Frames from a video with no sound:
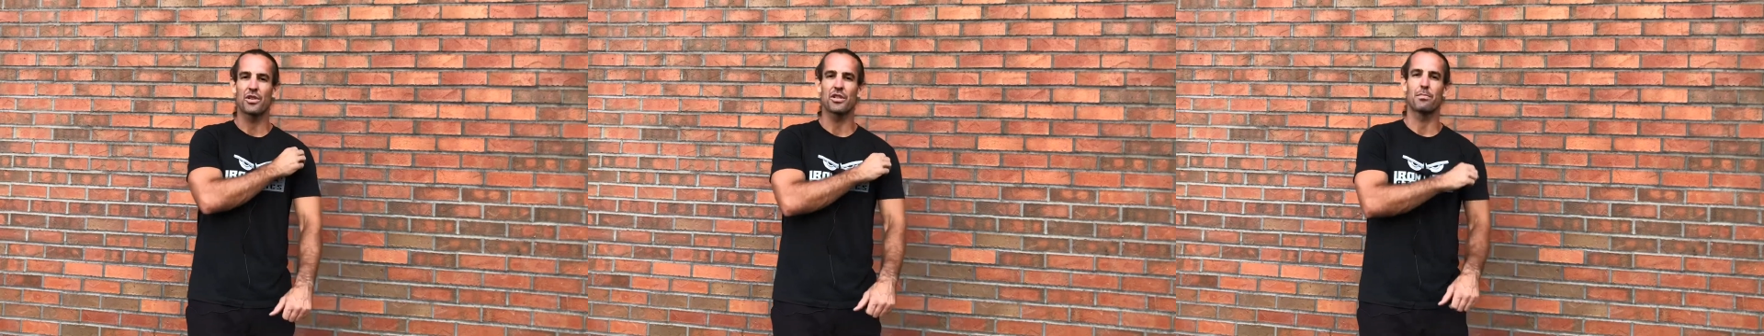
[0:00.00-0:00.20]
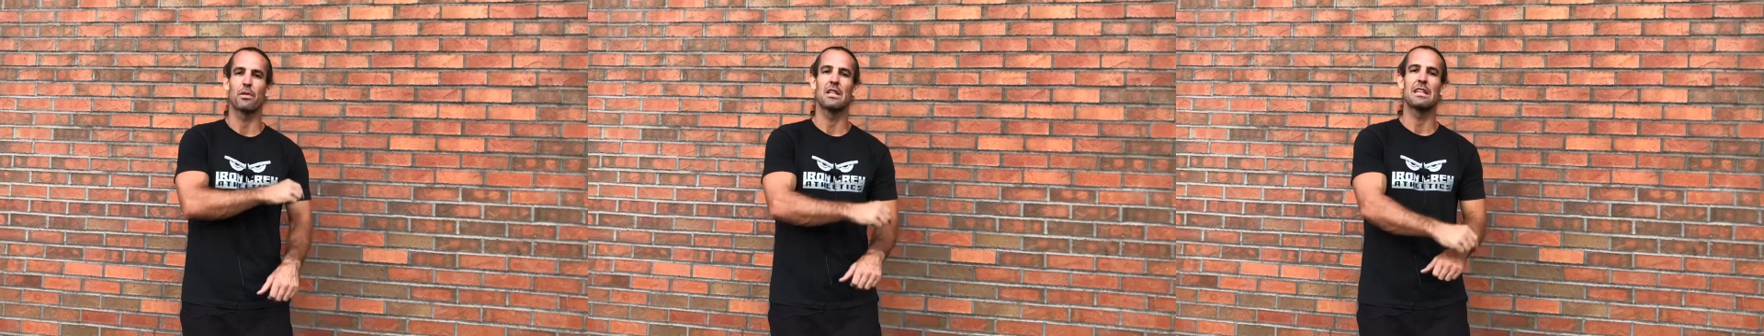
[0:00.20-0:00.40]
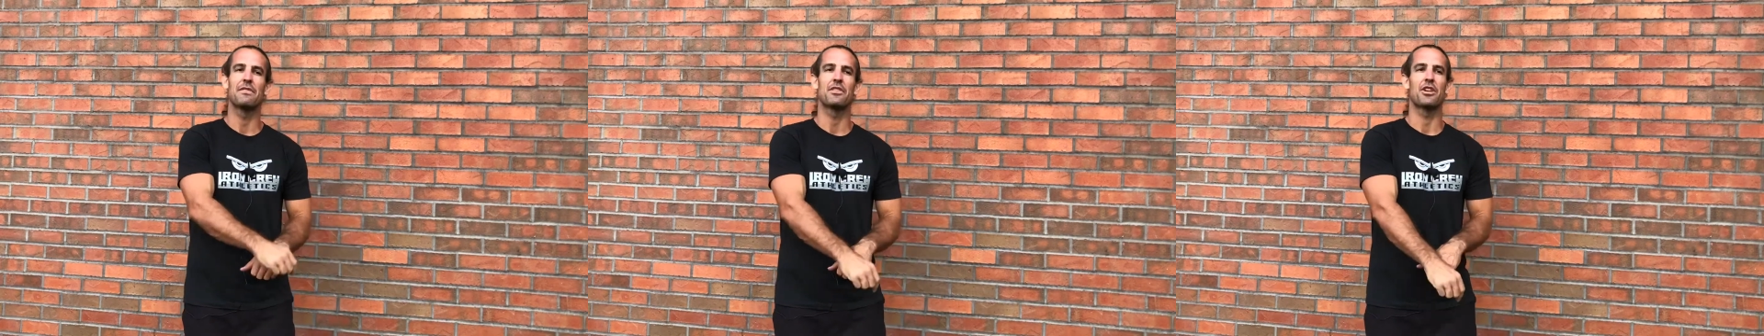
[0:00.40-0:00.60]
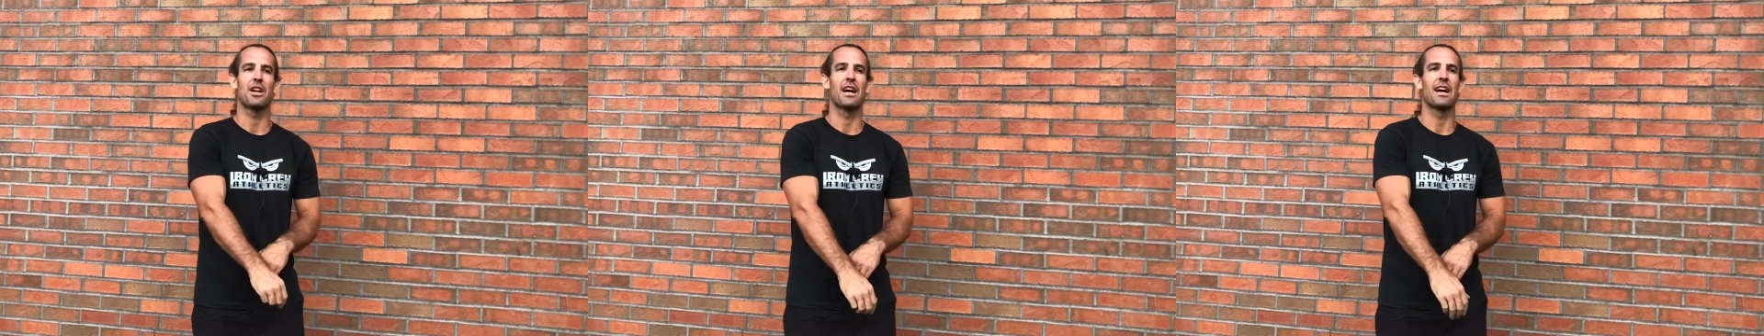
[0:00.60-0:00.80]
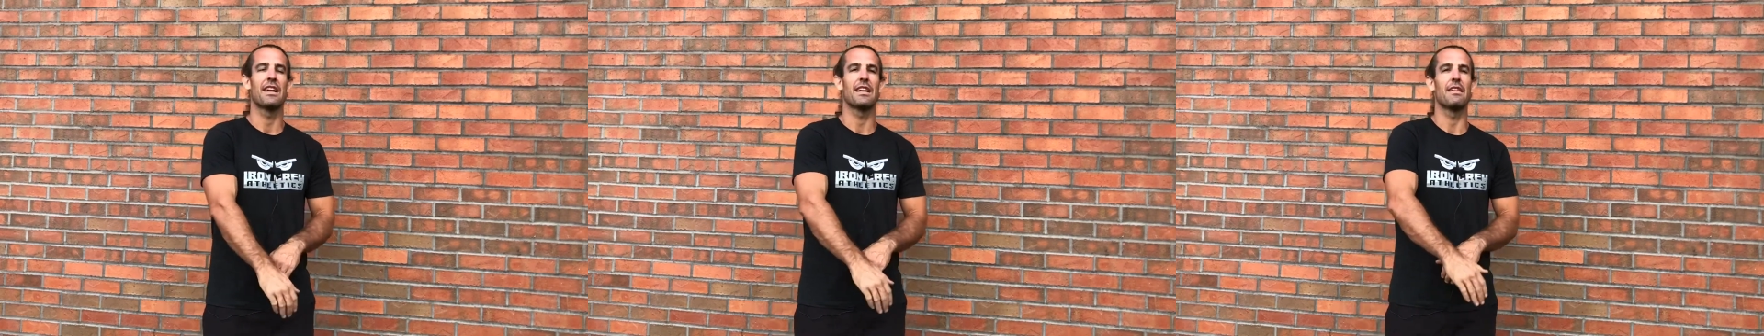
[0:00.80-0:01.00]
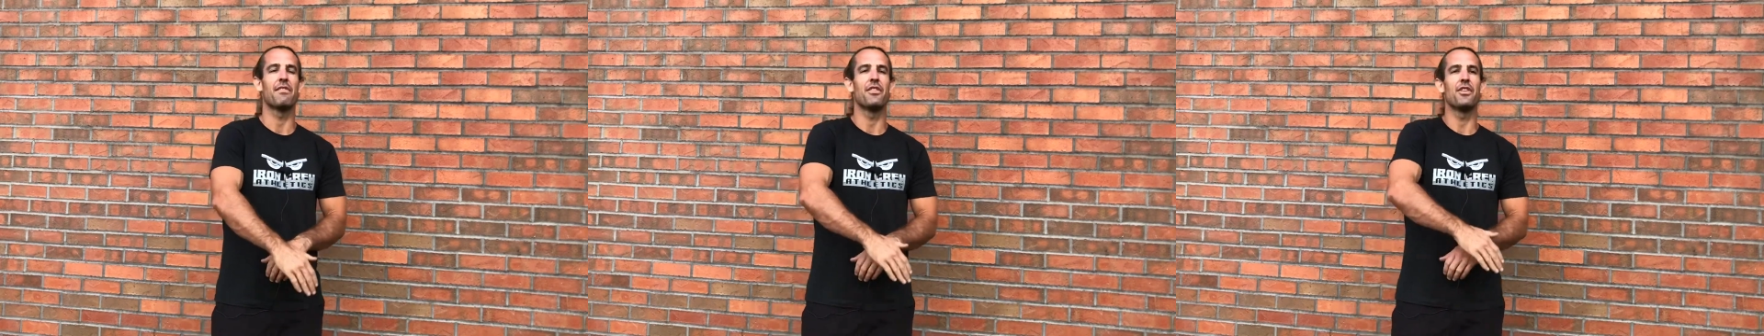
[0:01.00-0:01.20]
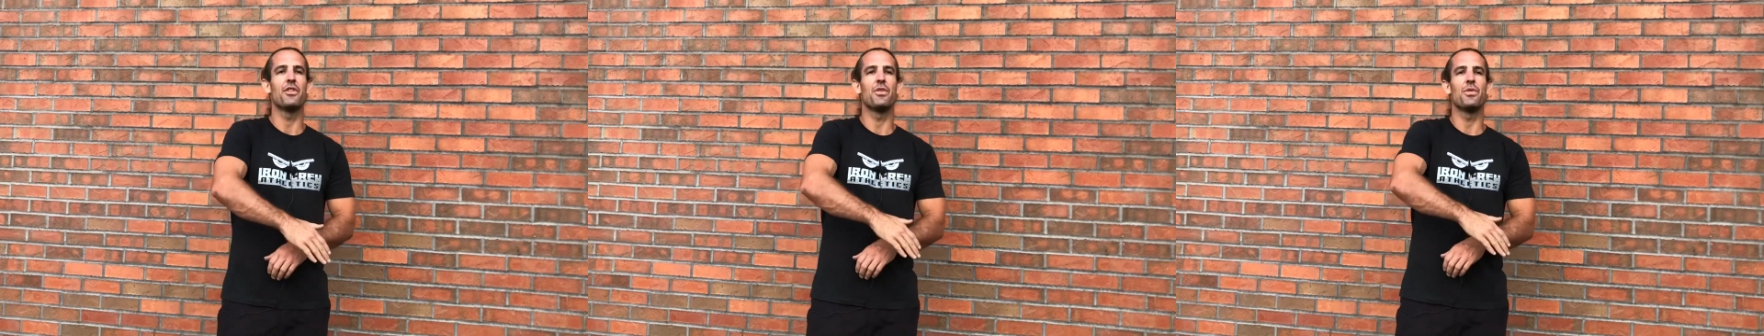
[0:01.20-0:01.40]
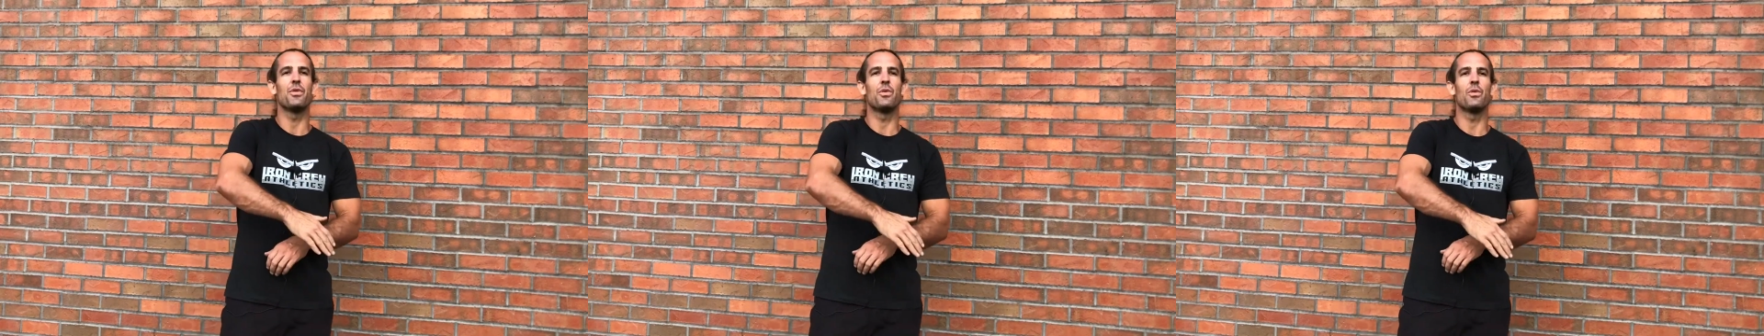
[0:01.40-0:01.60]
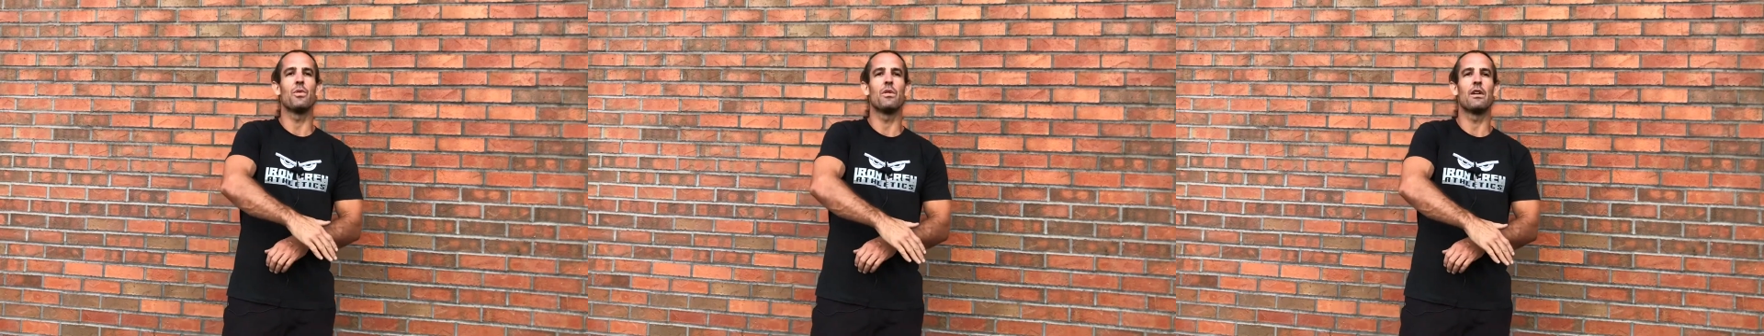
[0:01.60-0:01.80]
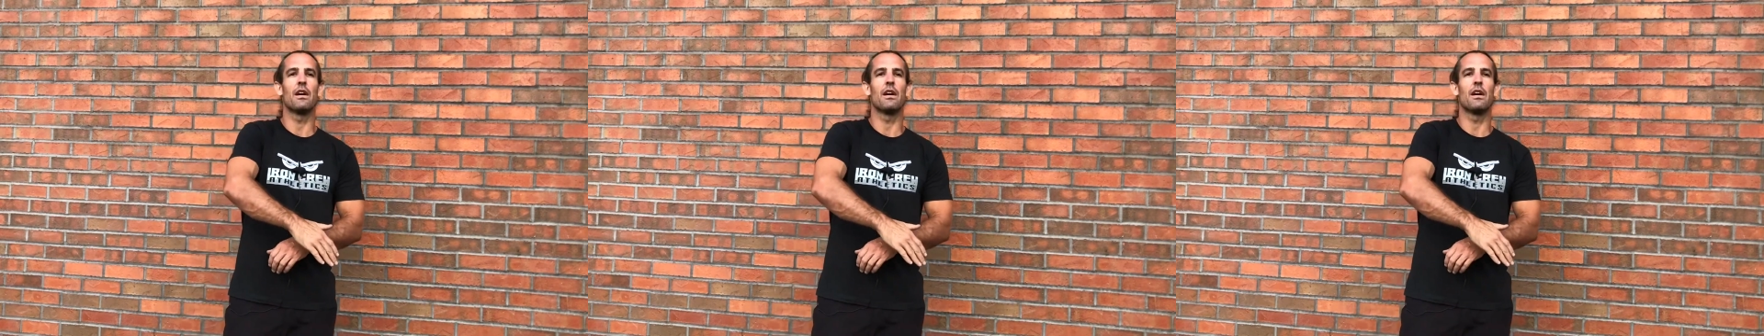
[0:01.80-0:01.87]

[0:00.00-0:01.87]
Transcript: Believe it or not, if you